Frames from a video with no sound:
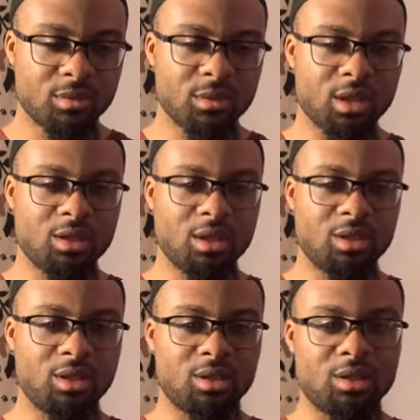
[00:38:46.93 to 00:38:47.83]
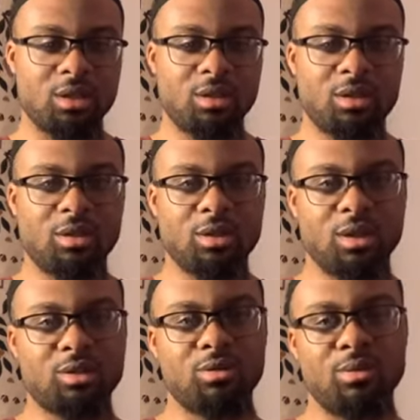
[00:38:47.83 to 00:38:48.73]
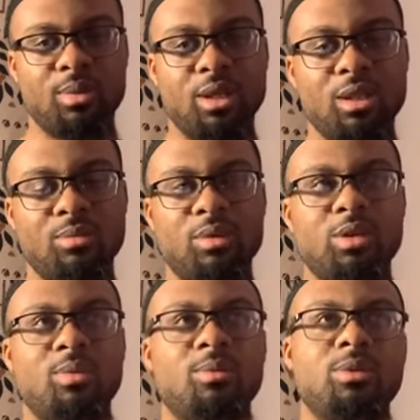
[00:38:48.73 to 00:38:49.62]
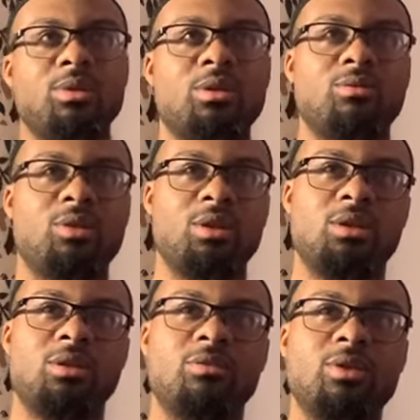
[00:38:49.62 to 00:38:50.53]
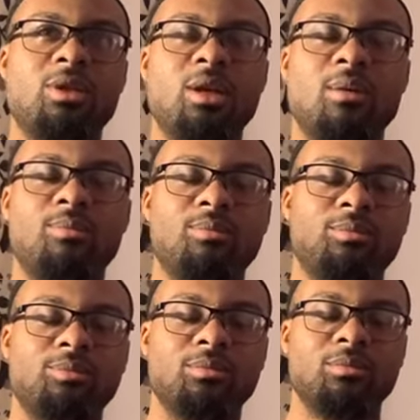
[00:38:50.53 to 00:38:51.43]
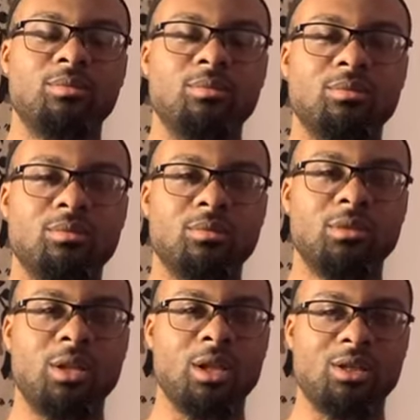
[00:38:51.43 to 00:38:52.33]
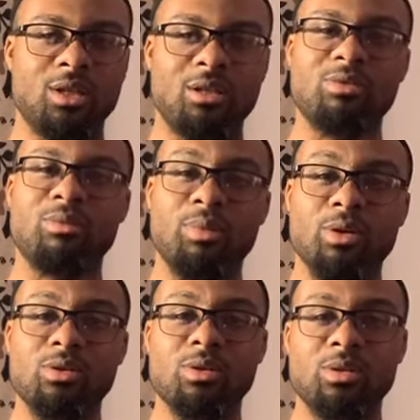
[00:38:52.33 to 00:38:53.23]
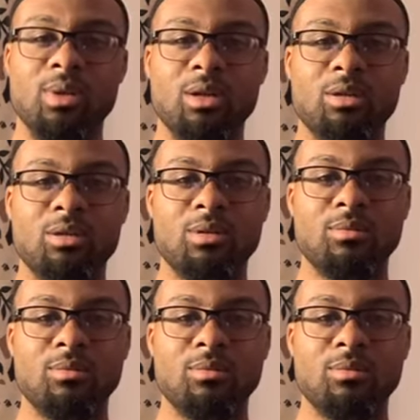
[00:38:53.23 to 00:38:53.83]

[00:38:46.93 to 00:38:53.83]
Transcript: It's not necessarily theological debate that brings people into the religion of Islam. And I say this from personal experience.